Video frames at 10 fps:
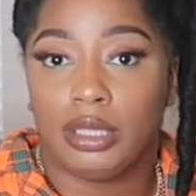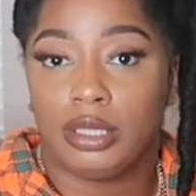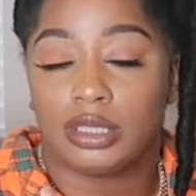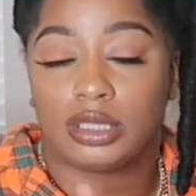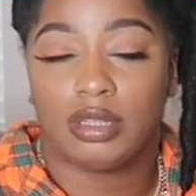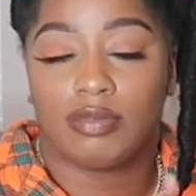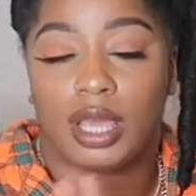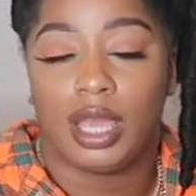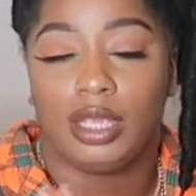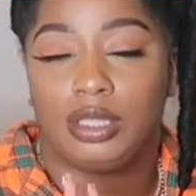your stuff.
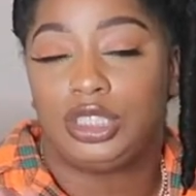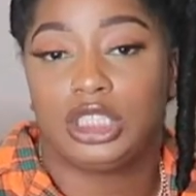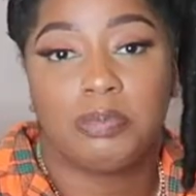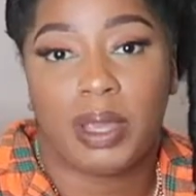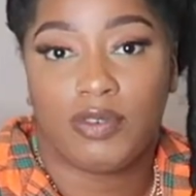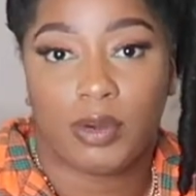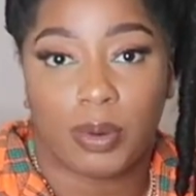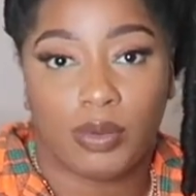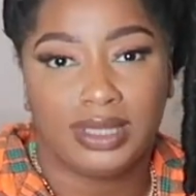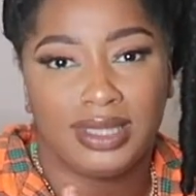Like, just pay for the
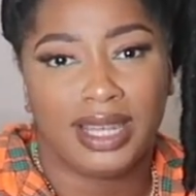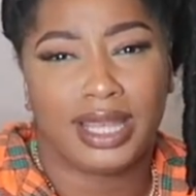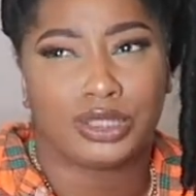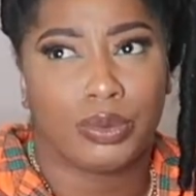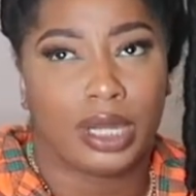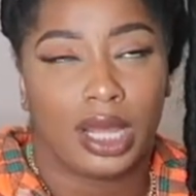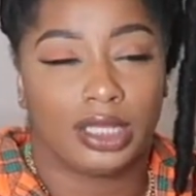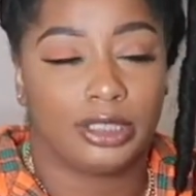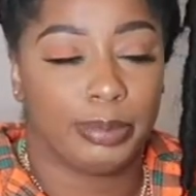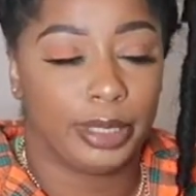pro. It's only like
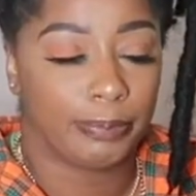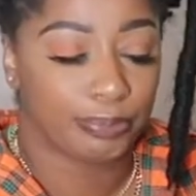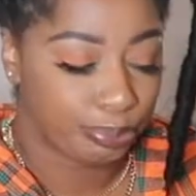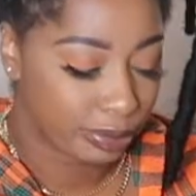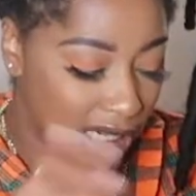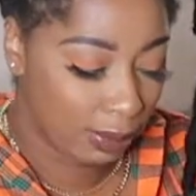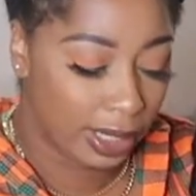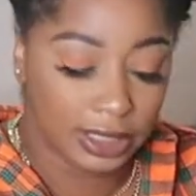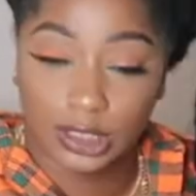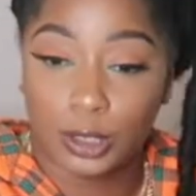$12. But
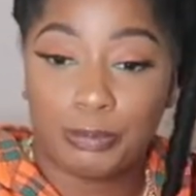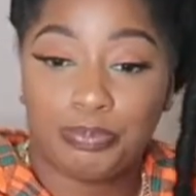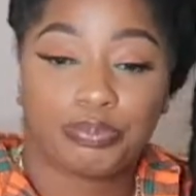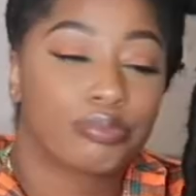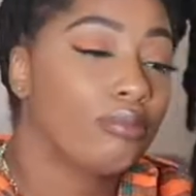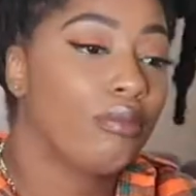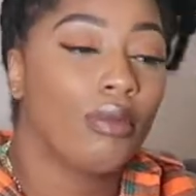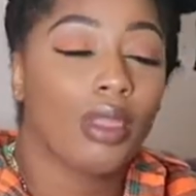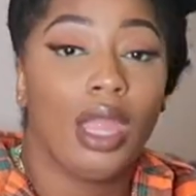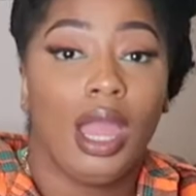anyway, so
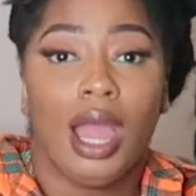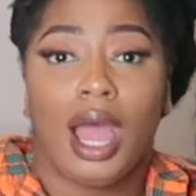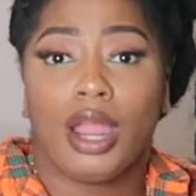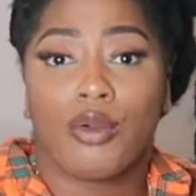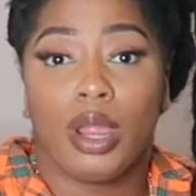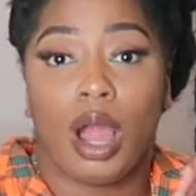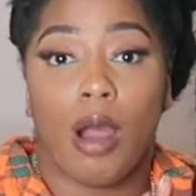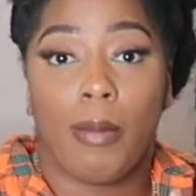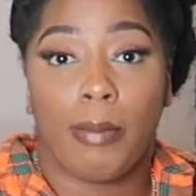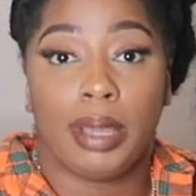I create
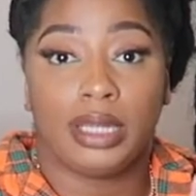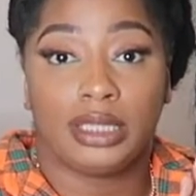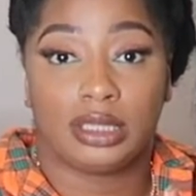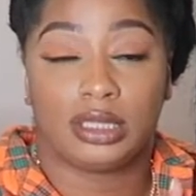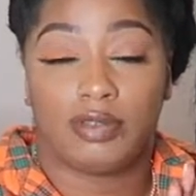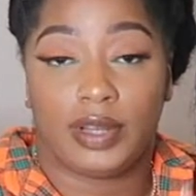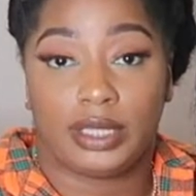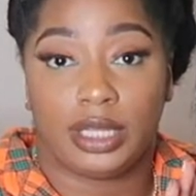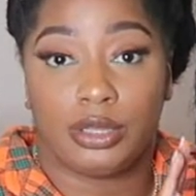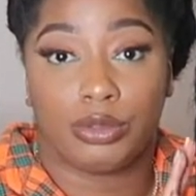all my banners and stuff
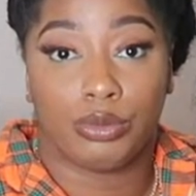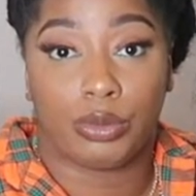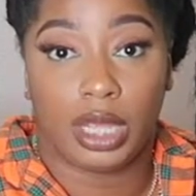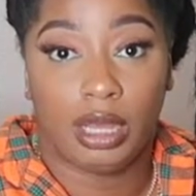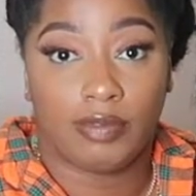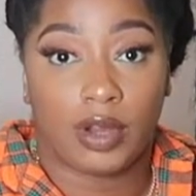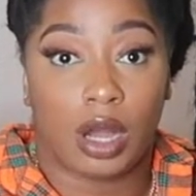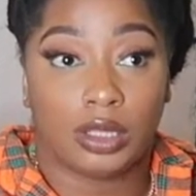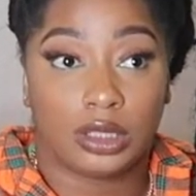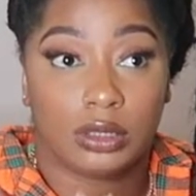like that through Canva
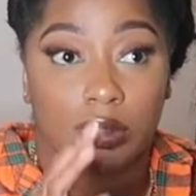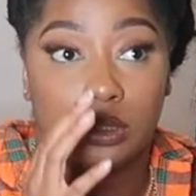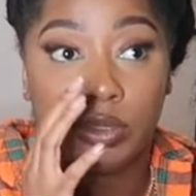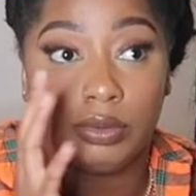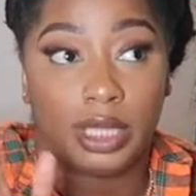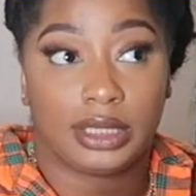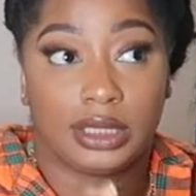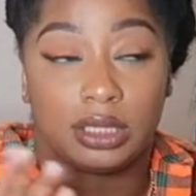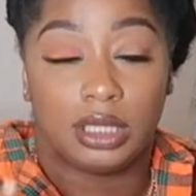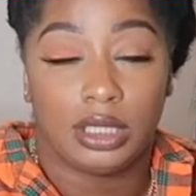also. So
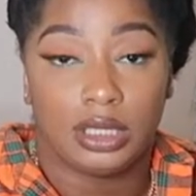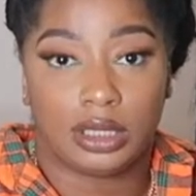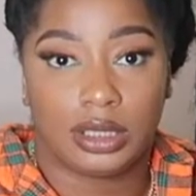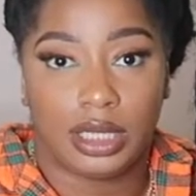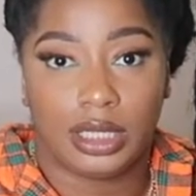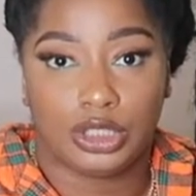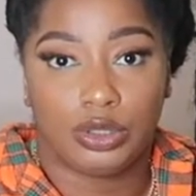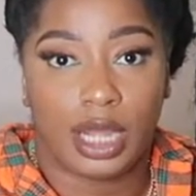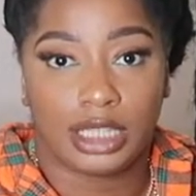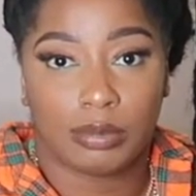that's another thing that
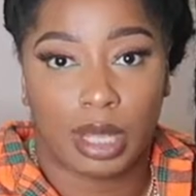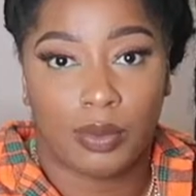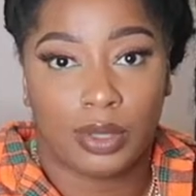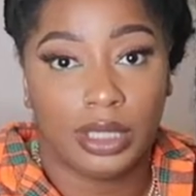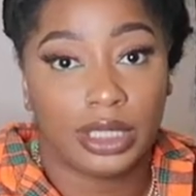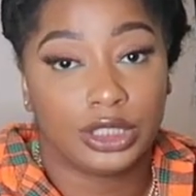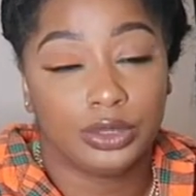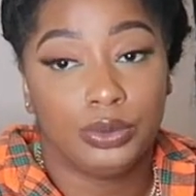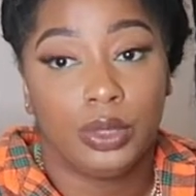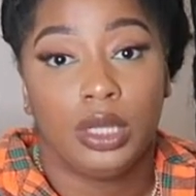you guys might want to look
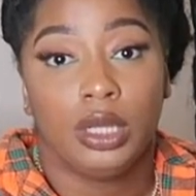into.